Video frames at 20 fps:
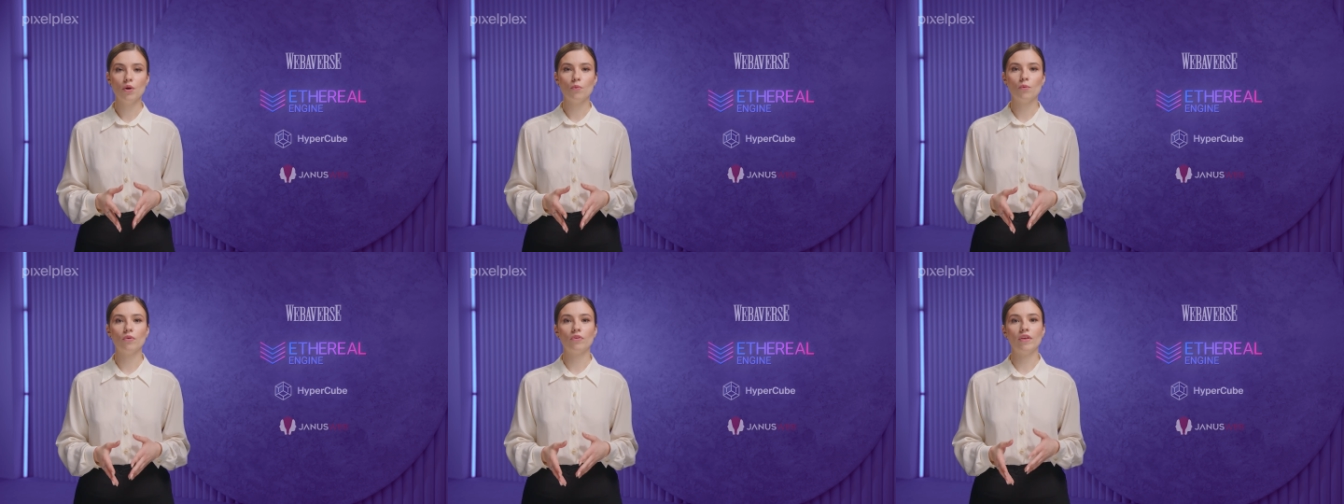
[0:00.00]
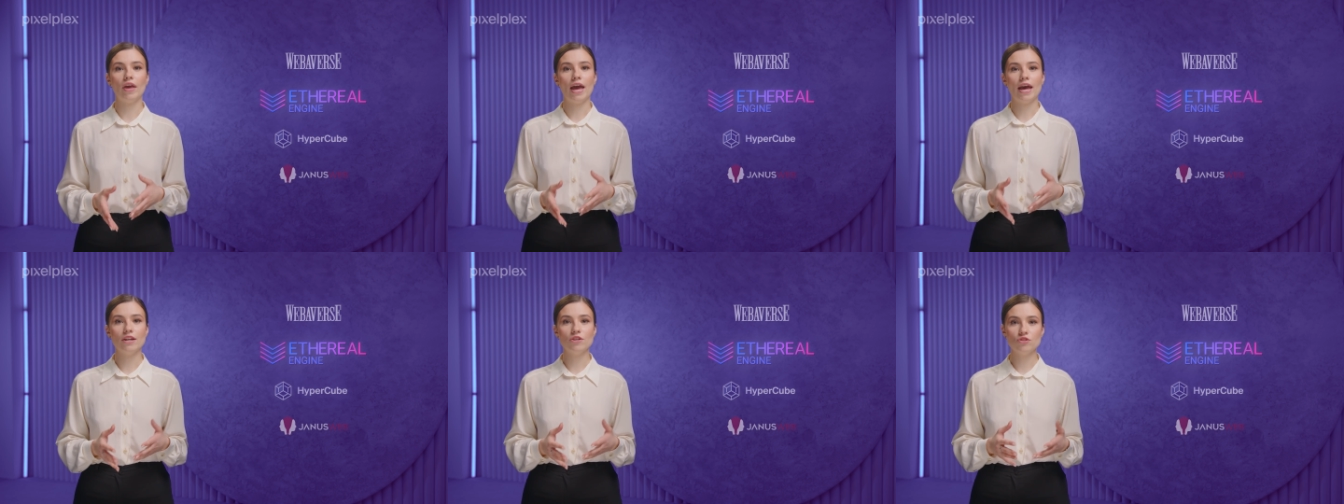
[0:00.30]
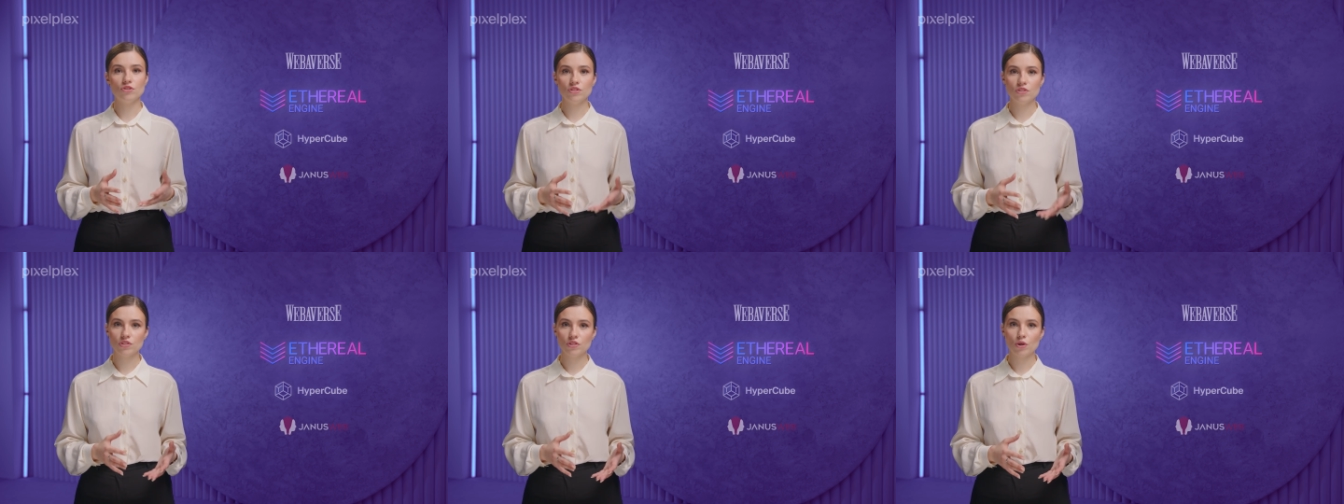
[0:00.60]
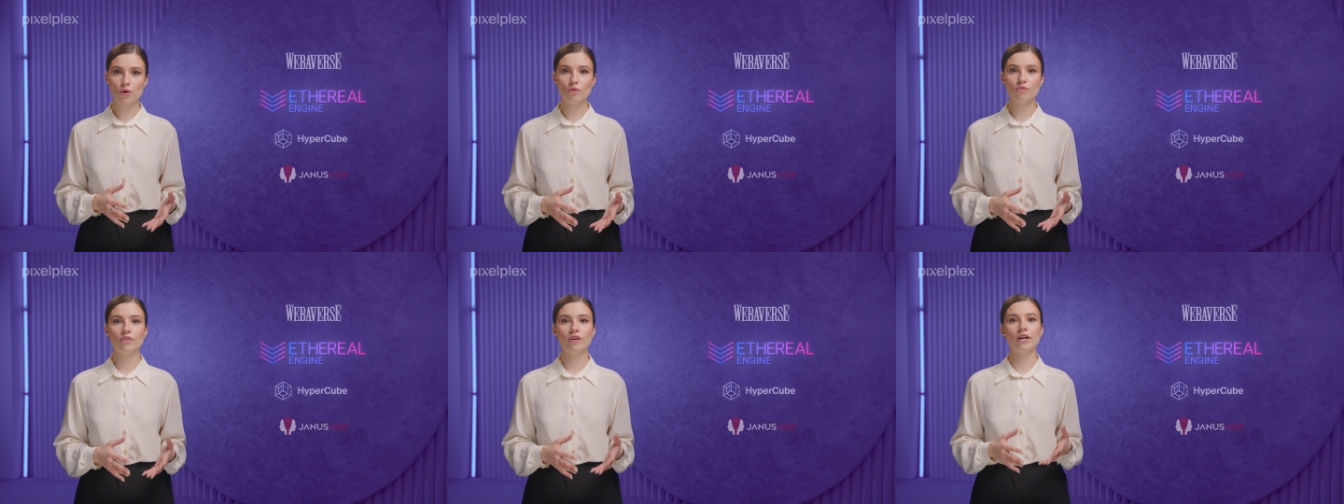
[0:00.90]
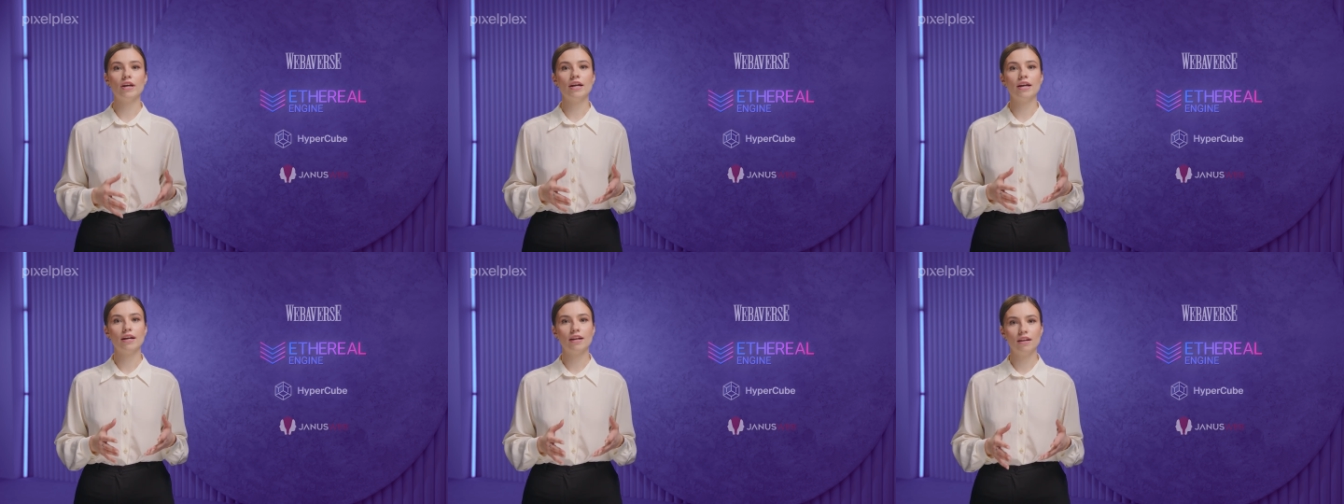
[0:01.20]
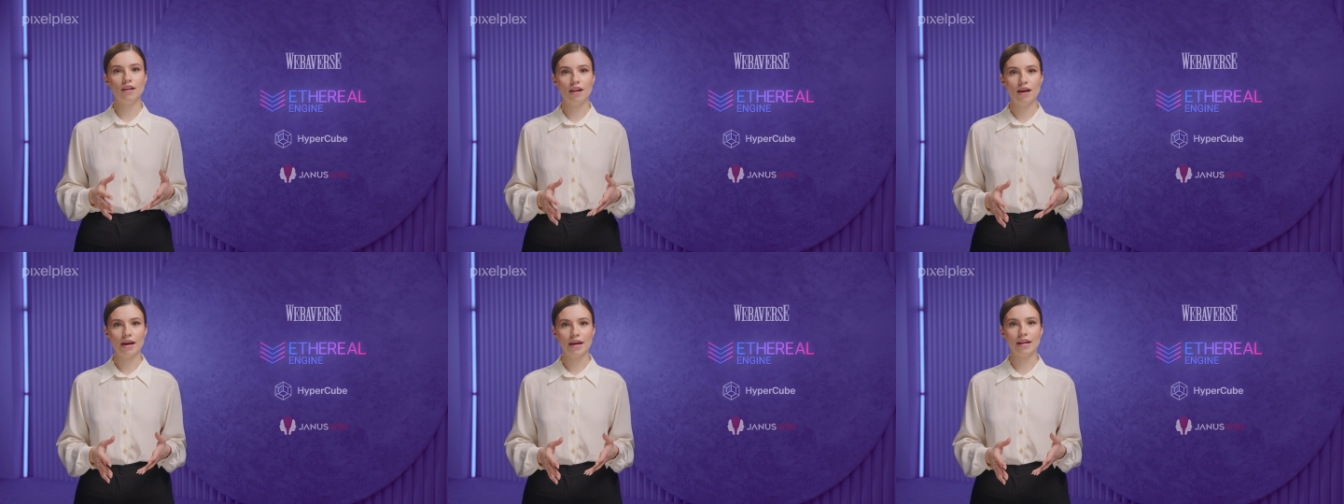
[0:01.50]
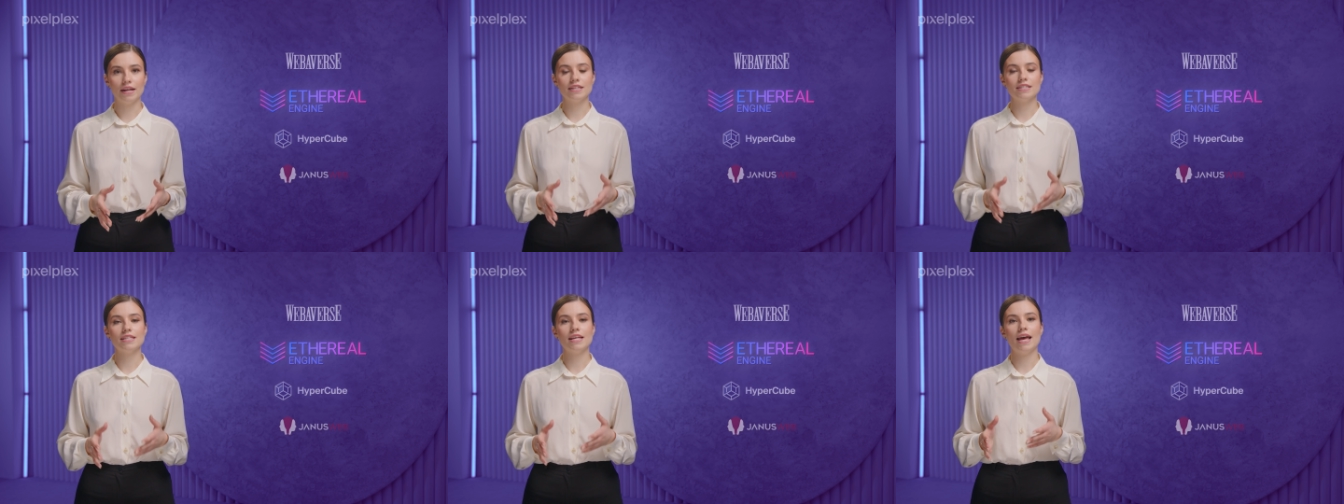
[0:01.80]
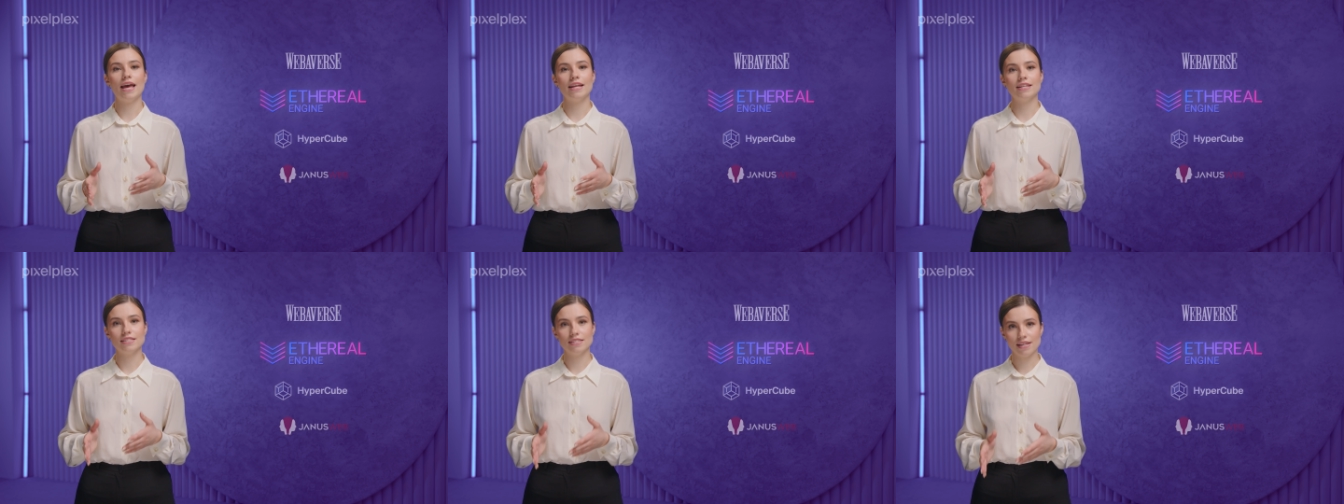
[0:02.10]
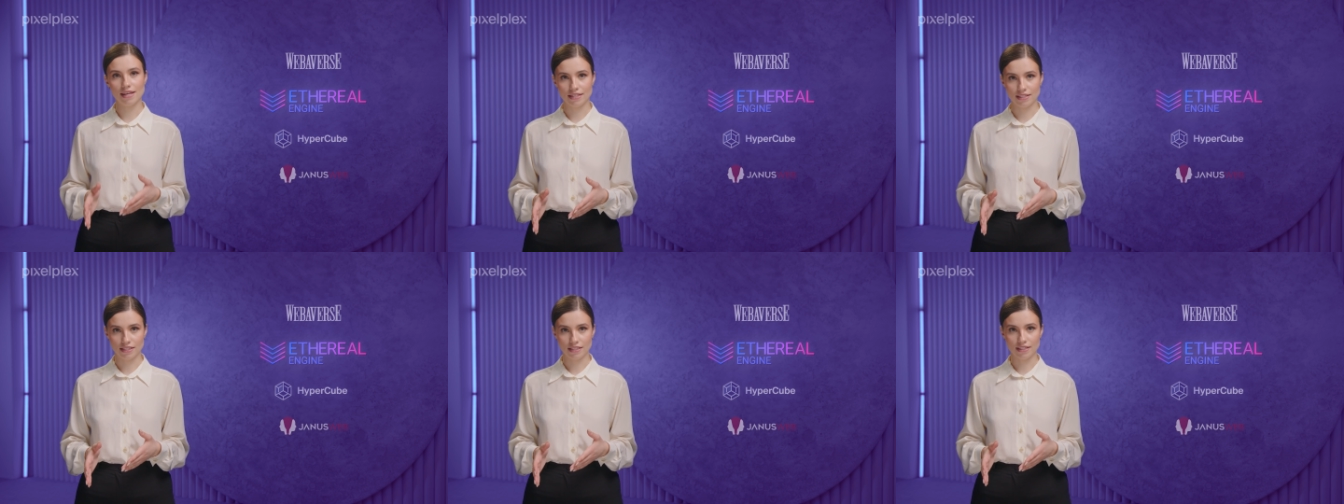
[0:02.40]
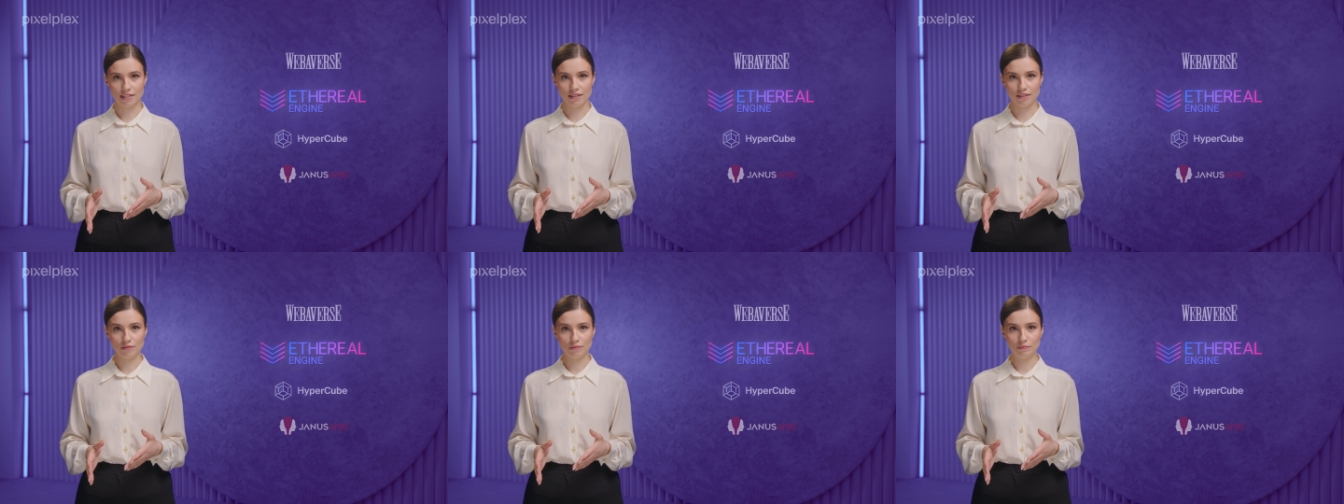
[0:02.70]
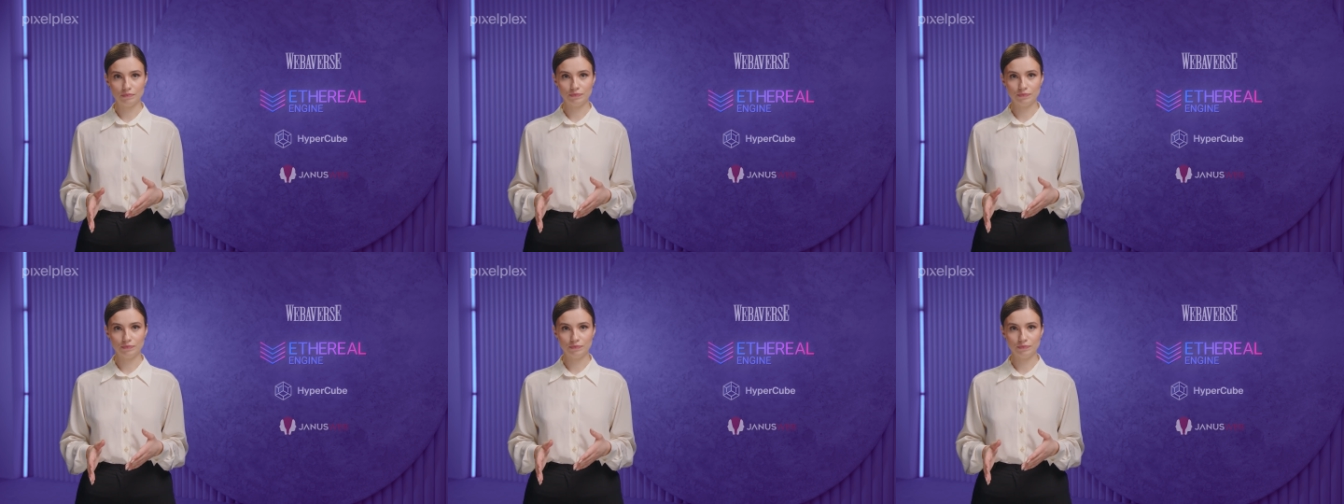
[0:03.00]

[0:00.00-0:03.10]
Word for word: with the engine server, client, and editor.